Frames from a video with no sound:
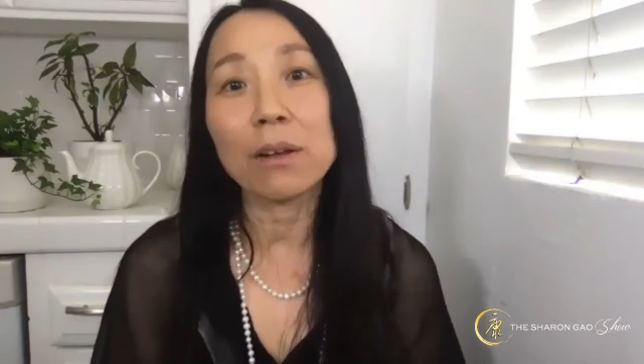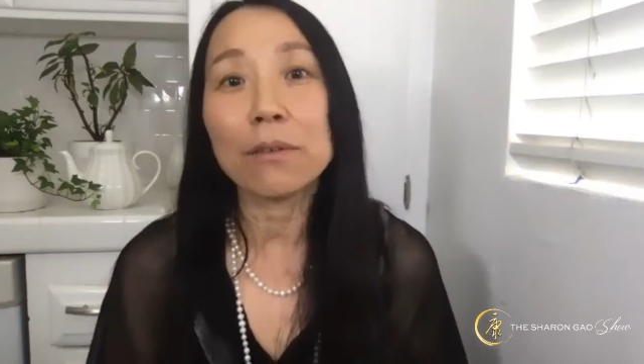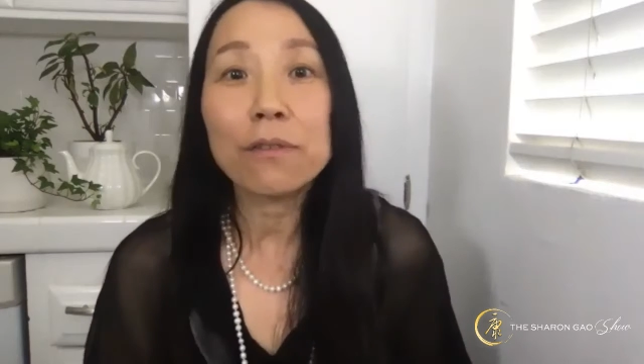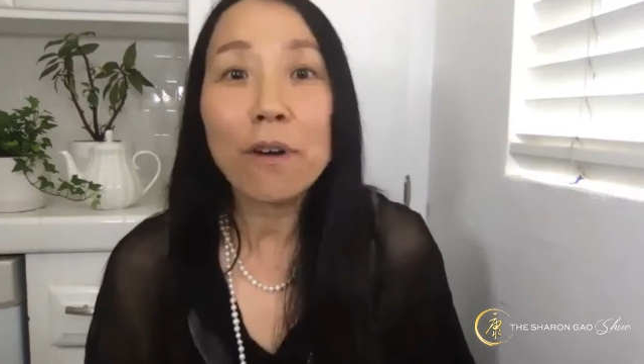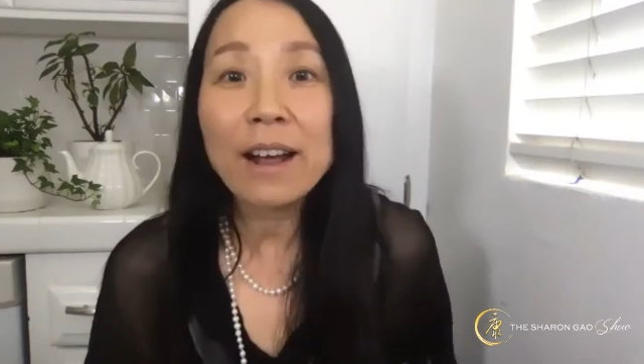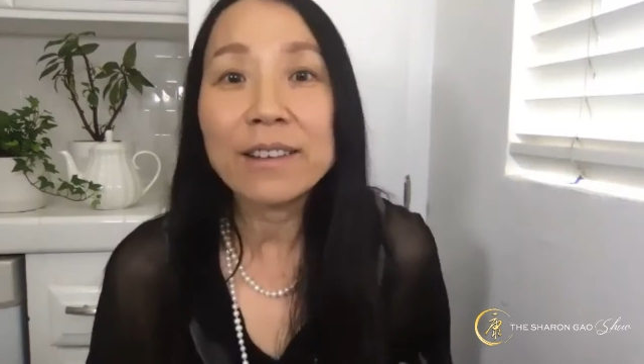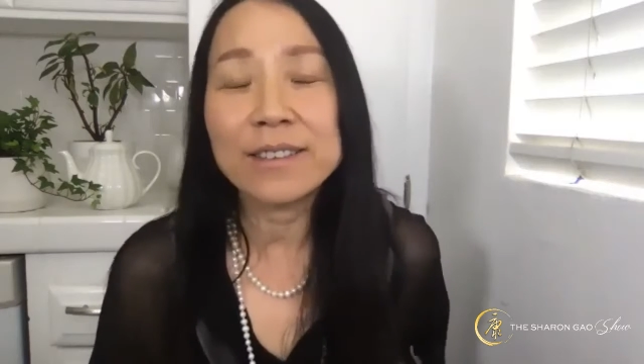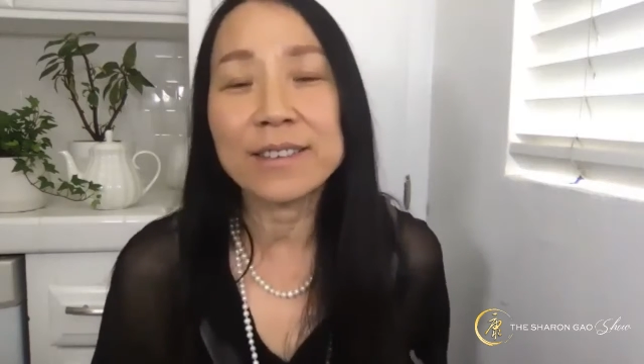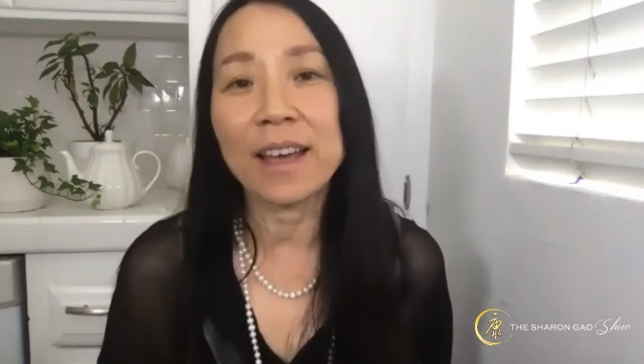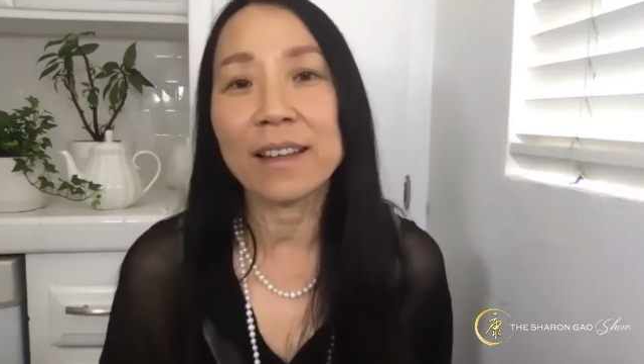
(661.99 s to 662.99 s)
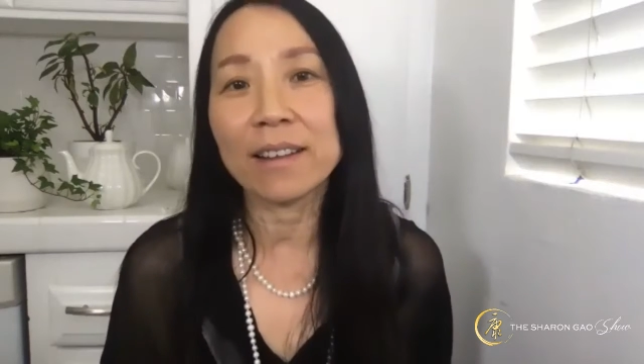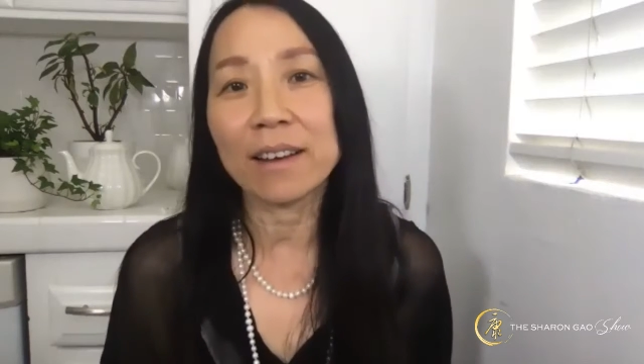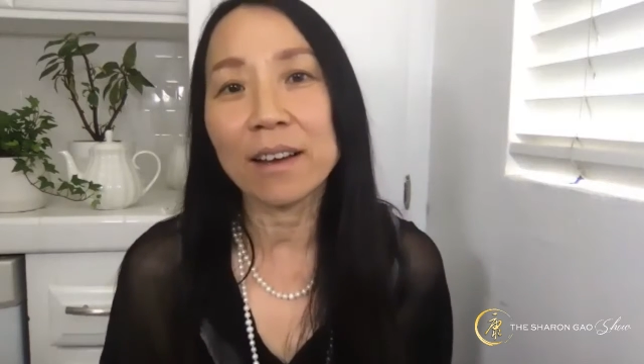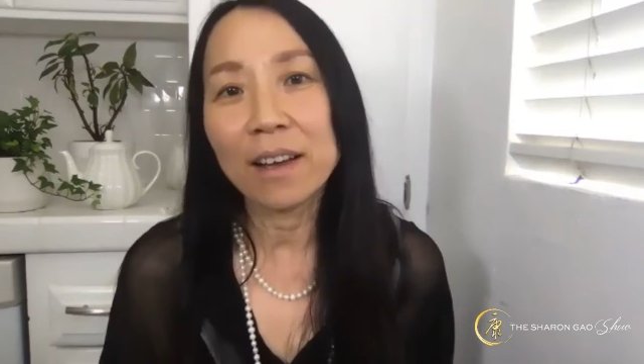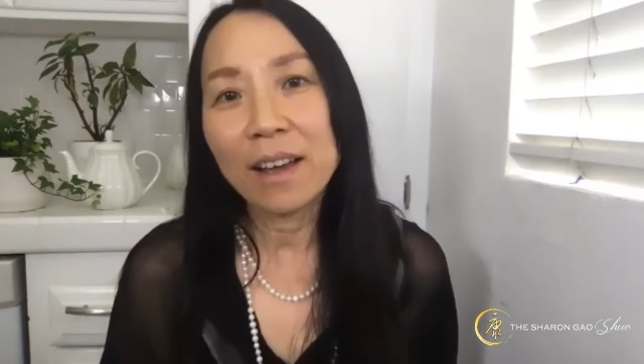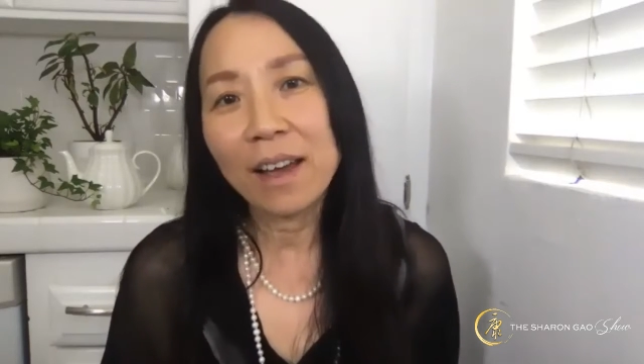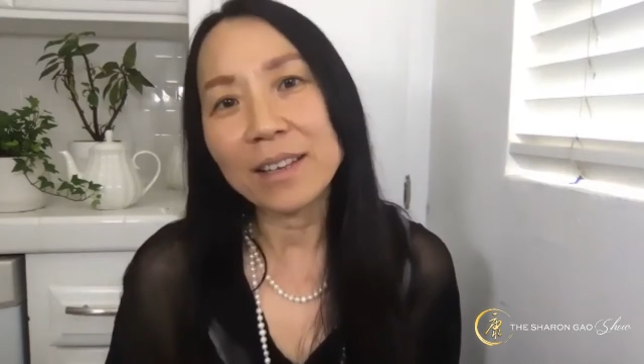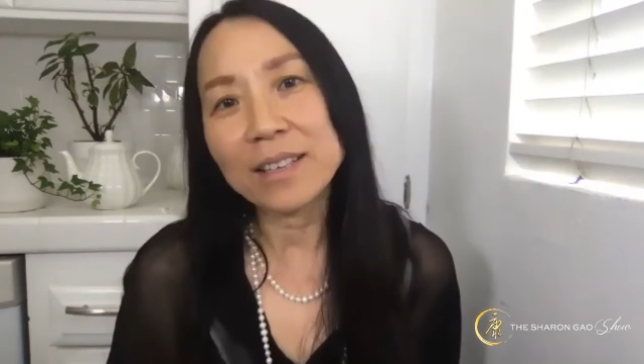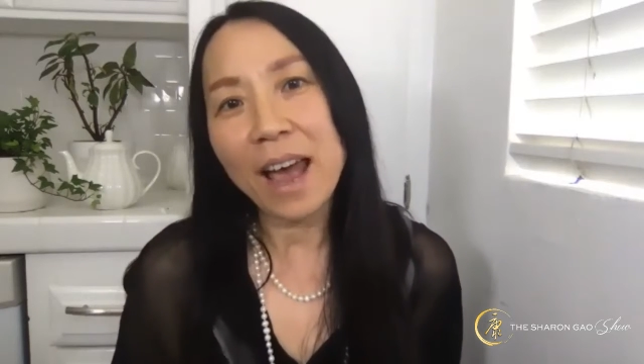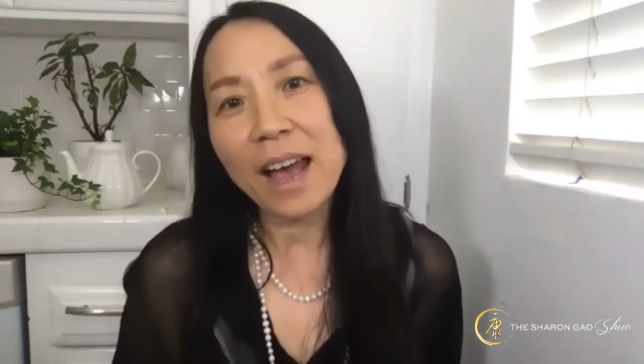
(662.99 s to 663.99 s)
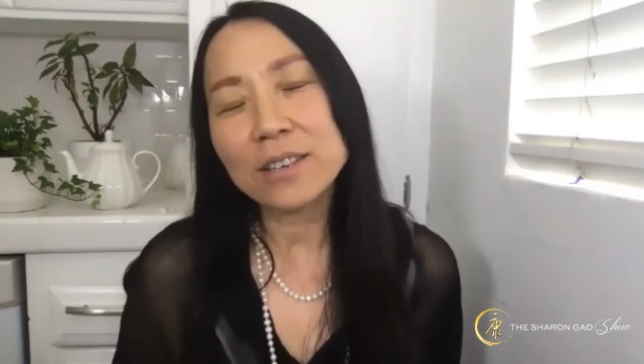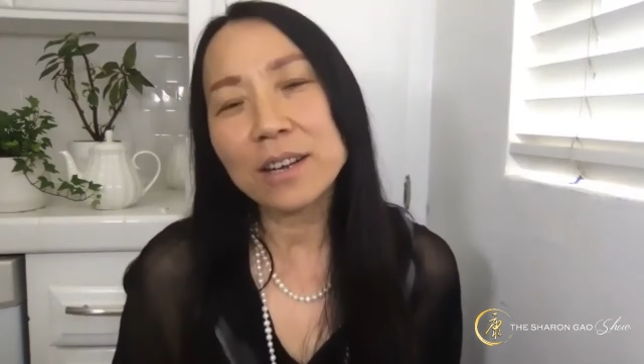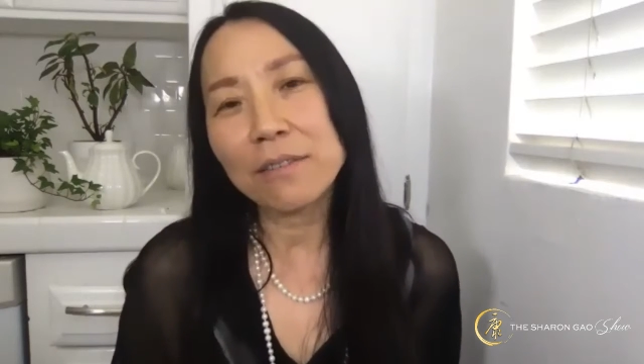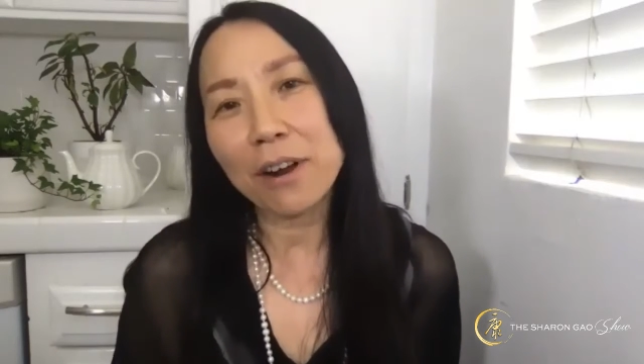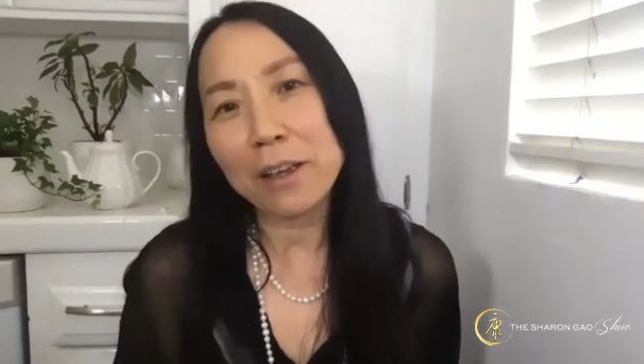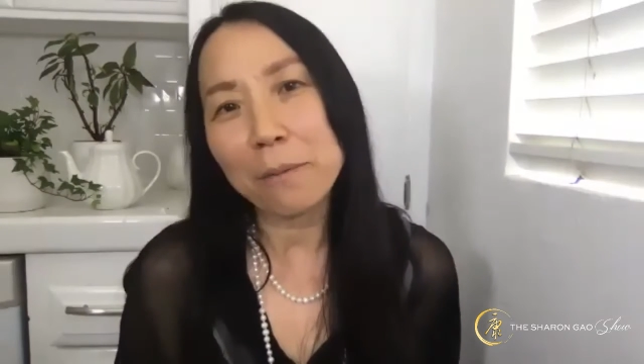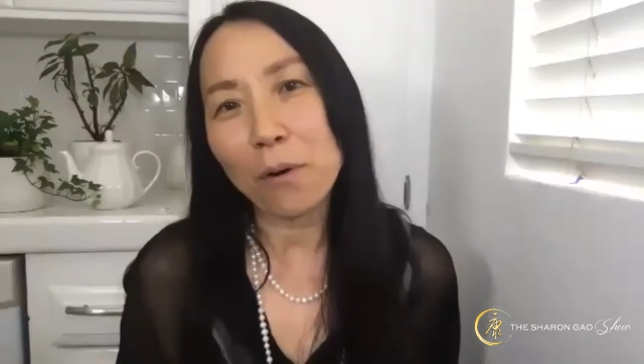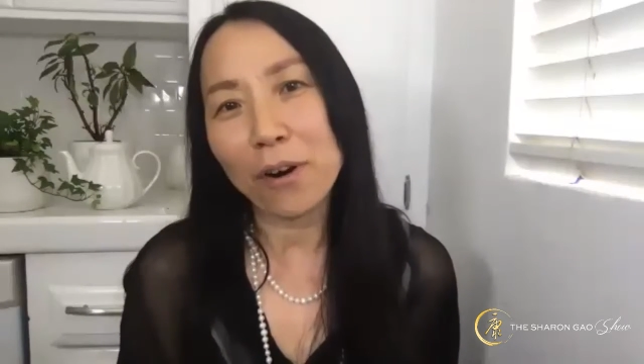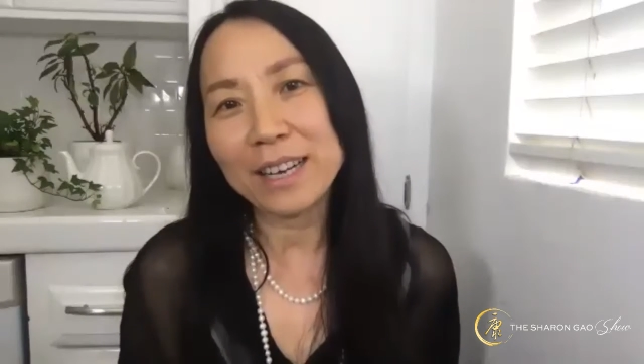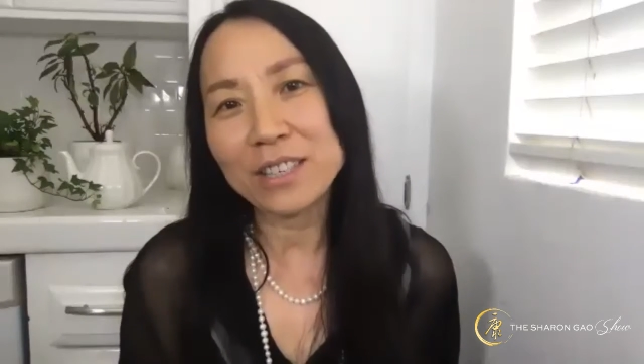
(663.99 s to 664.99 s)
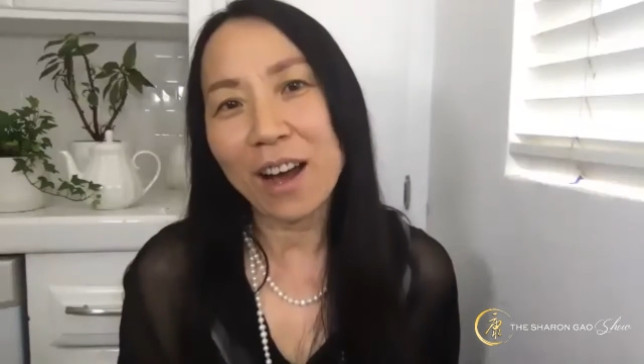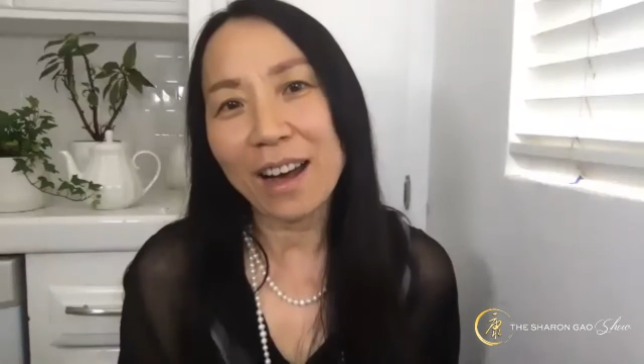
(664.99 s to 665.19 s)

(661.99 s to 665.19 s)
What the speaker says: or friends, and it's actually very important to